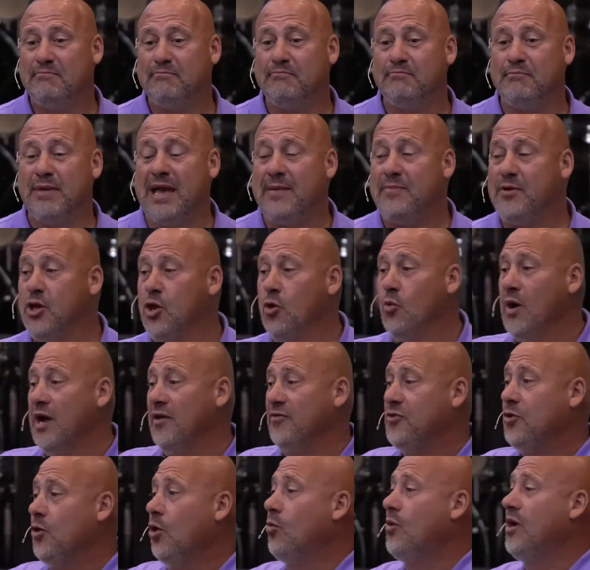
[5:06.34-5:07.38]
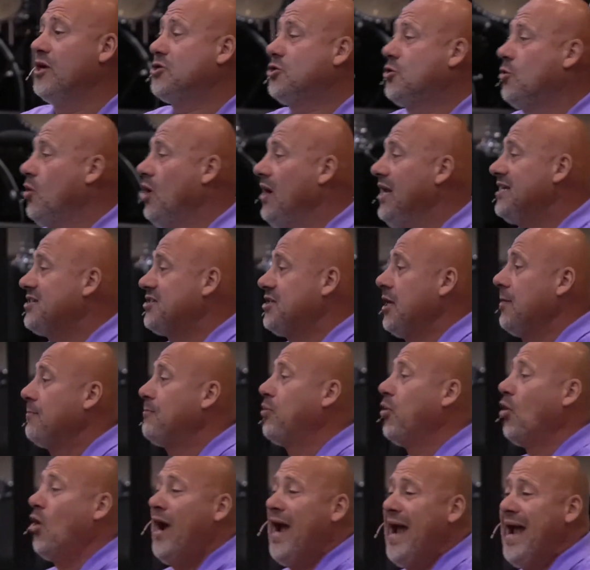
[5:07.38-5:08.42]
Maybe you went through a ritualistic
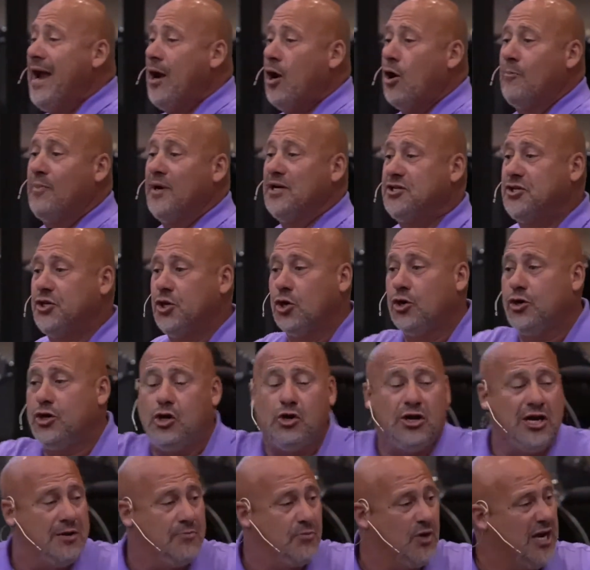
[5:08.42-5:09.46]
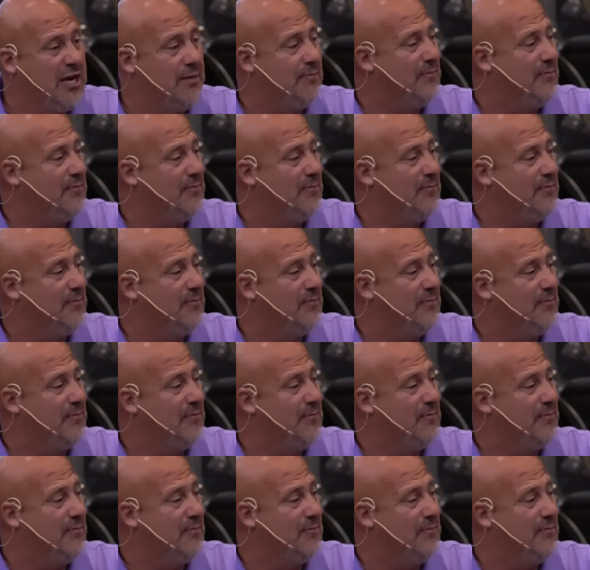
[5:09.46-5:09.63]
prayer, but you didn't really